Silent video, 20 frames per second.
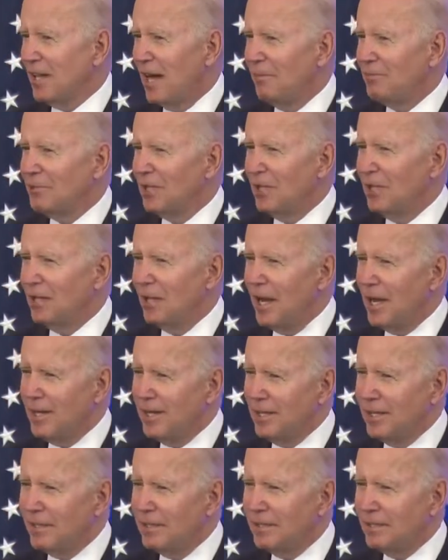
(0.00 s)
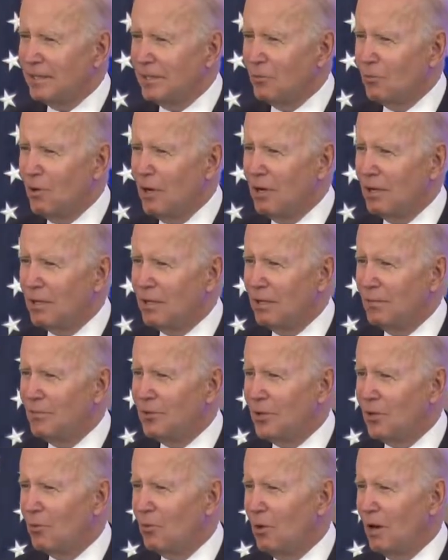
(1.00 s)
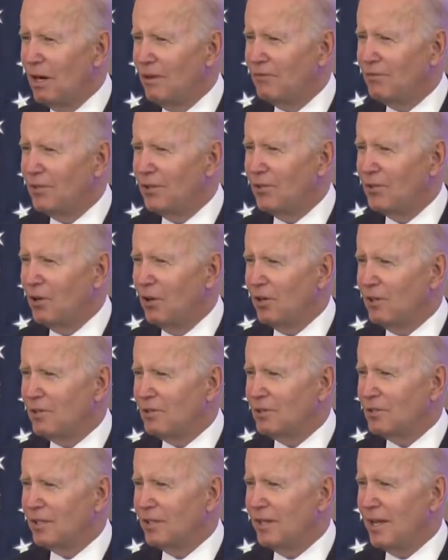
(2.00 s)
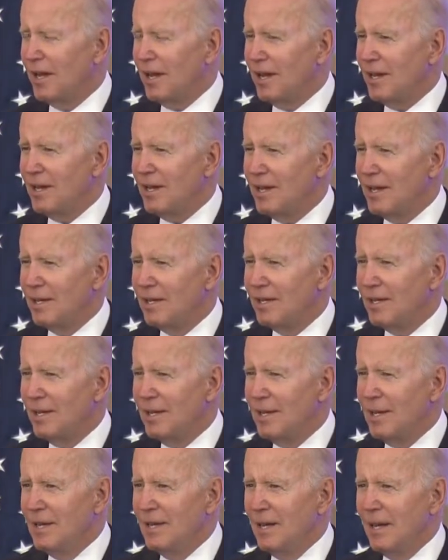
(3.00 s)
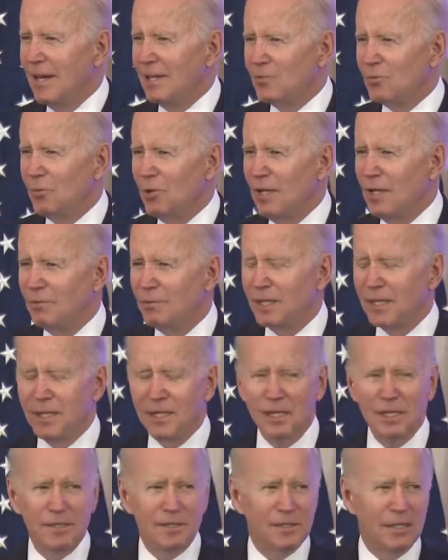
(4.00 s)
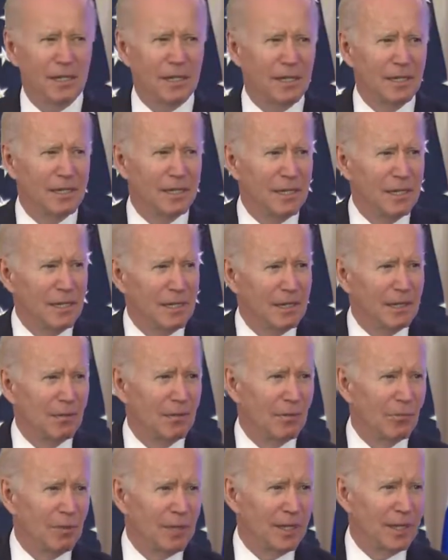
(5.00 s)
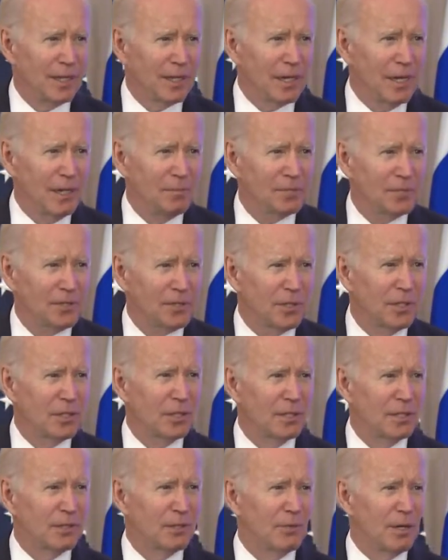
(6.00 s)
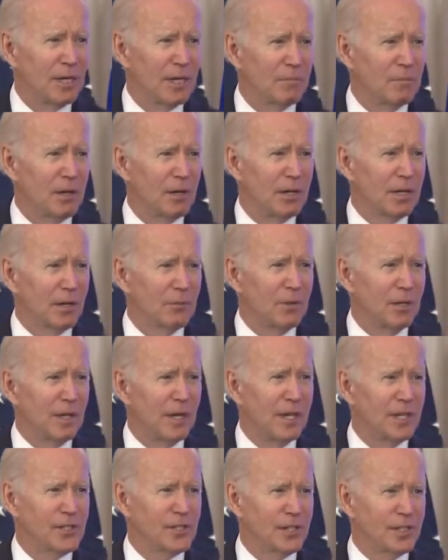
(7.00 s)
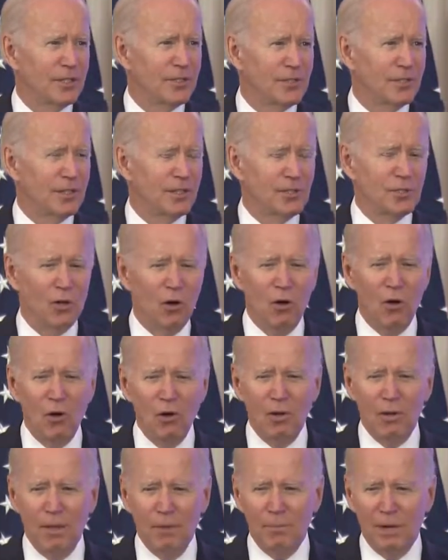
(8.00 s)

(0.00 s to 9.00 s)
I'm delighted to welcome your wife and daughters today, and as well because when it comes to Greek-American relations, it's all